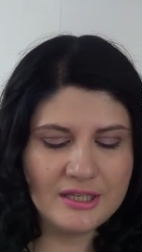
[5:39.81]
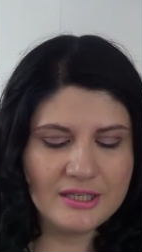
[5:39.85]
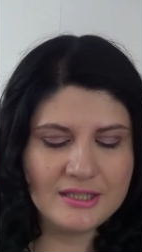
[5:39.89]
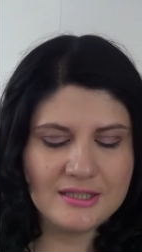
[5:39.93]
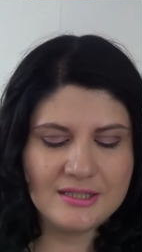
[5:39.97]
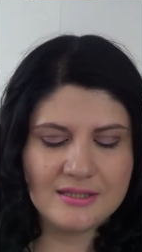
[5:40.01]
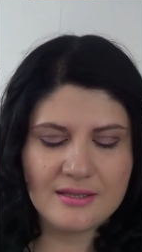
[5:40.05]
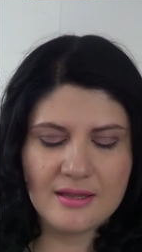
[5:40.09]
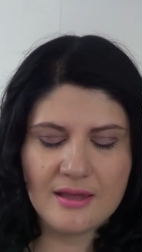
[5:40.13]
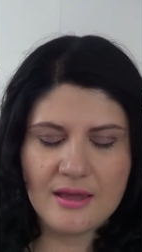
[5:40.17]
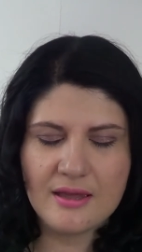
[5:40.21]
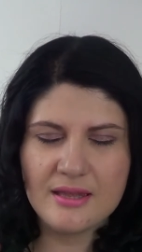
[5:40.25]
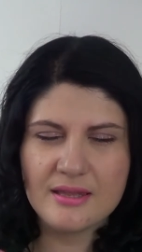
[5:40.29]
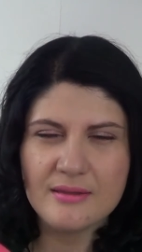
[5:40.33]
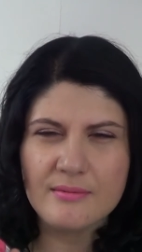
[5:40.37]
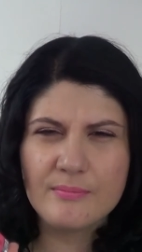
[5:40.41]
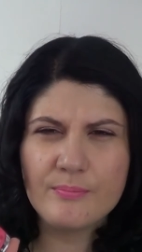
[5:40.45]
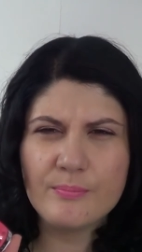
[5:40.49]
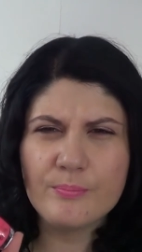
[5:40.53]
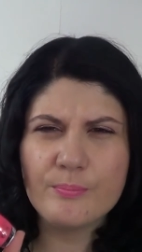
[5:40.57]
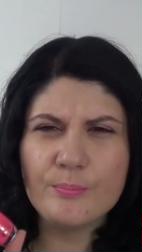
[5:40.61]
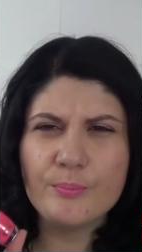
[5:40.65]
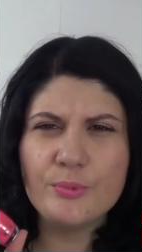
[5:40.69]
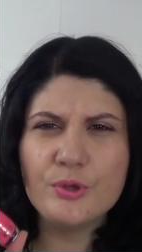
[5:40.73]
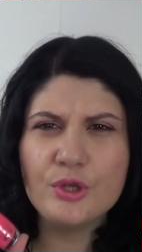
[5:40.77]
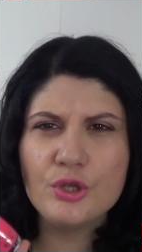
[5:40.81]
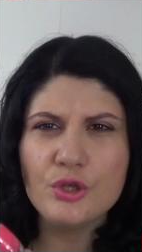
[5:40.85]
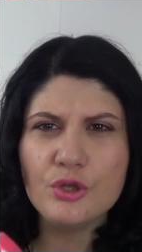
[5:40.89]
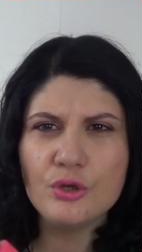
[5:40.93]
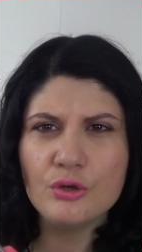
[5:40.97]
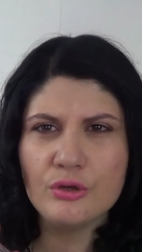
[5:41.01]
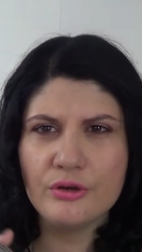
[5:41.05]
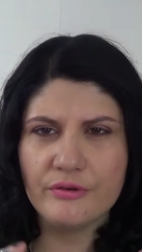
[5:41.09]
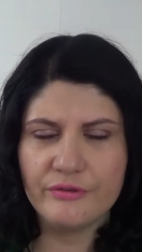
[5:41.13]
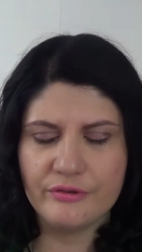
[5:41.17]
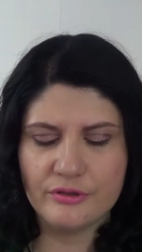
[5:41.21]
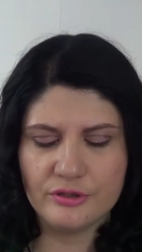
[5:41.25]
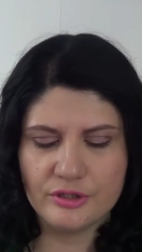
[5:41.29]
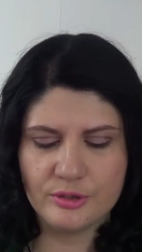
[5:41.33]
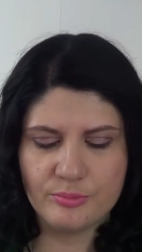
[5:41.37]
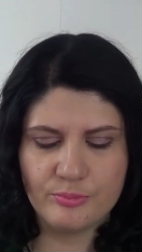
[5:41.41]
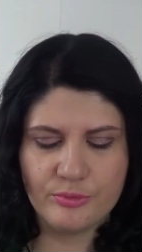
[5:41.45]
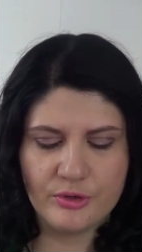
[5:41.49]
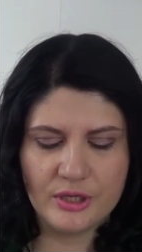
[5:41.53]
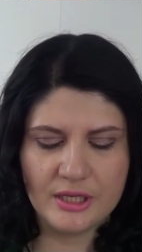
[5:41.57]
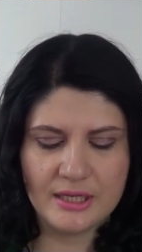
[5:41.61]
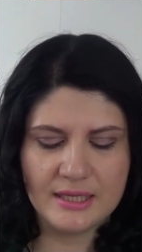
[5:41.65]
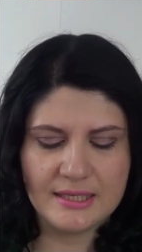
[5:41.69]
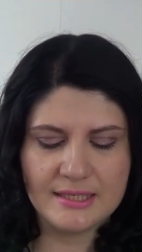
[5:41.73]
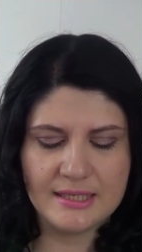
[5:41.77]
It's a beautiful
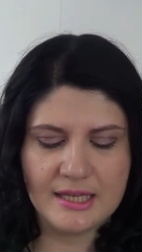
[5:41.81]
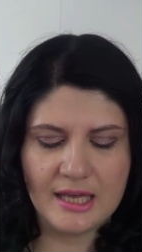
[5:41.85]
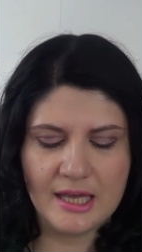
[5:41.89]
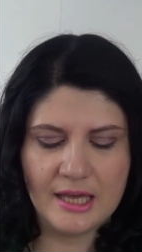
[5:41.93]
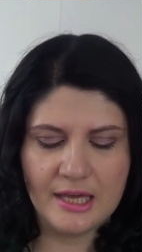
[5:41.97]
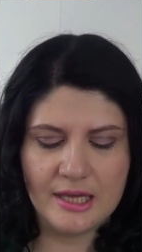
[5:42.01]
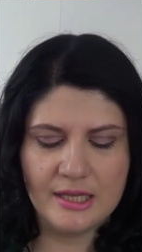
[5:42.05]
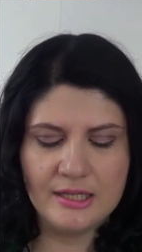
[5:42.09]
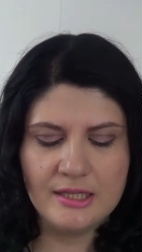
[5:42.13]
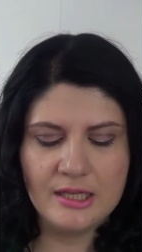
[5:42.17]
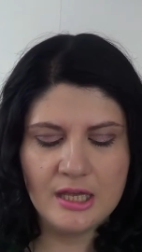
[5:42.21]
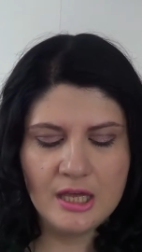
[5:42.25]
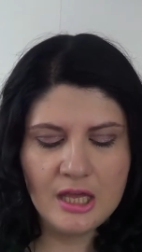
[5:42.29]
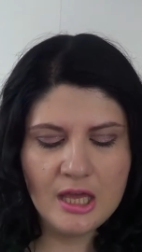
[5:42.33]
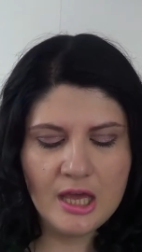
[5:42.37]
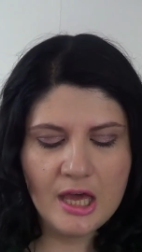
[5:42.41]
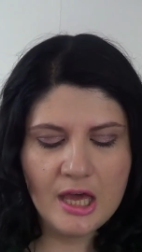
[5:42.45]
spring shade,